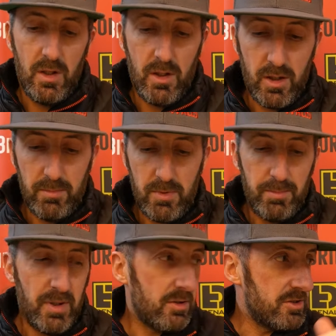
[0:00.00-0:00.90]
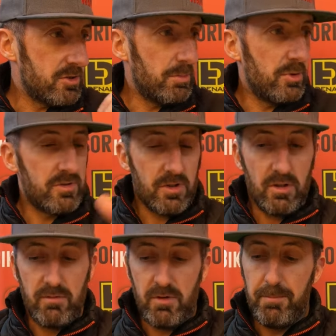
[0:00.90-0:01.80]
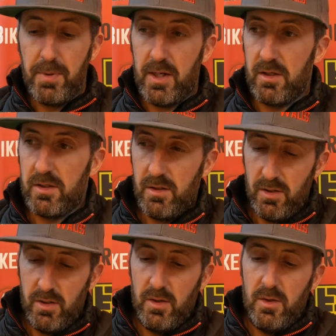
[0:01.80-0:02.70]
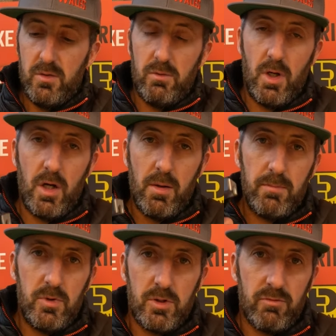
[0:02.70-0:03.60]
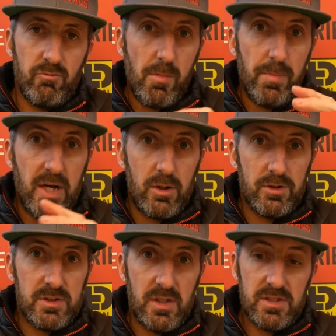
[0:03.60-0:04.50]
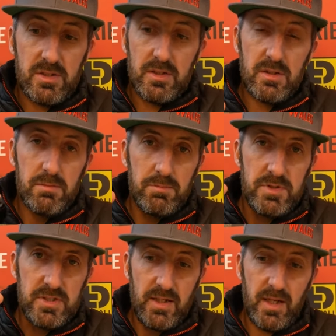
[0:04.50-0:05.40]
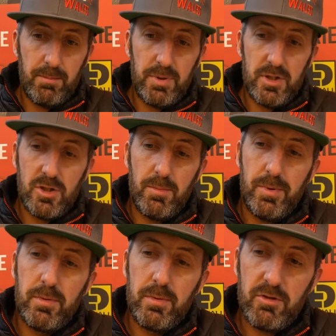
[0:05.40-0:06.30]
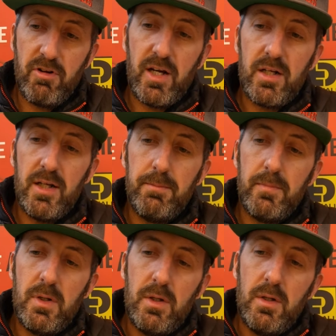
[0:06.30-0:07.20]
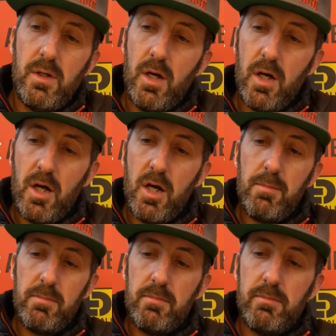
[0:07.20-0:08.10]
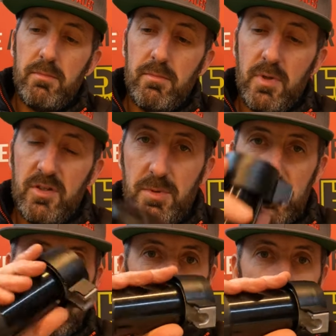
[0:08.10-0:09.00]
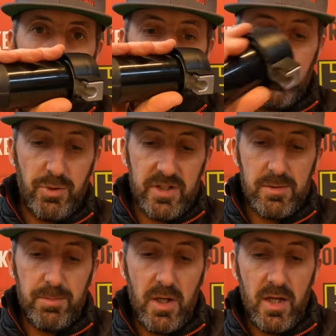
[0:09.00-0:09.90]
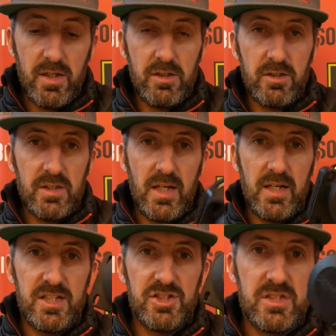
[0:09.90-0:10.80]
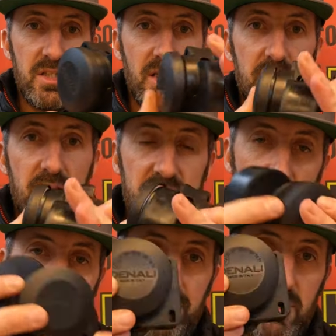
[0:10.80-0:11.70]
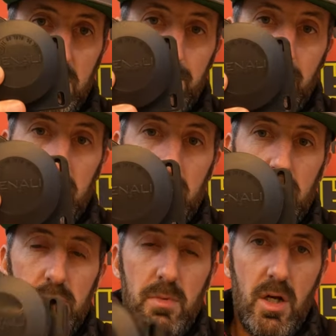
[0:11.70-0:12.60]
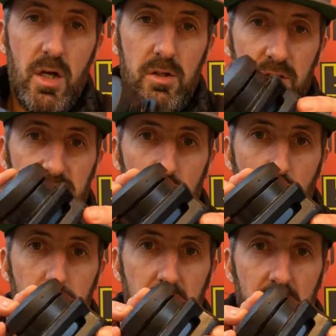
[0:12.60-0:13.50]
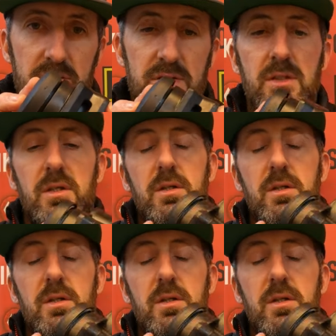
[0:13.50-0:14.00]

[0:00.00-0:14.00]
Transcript: um, a power distributor kind of like bank, um, you can run power to this and then set the amperage up correctly. Um, as I mentioned, this is the compressor bit, and then you can then actually stick this at the front of the bike, uh, nice and compact,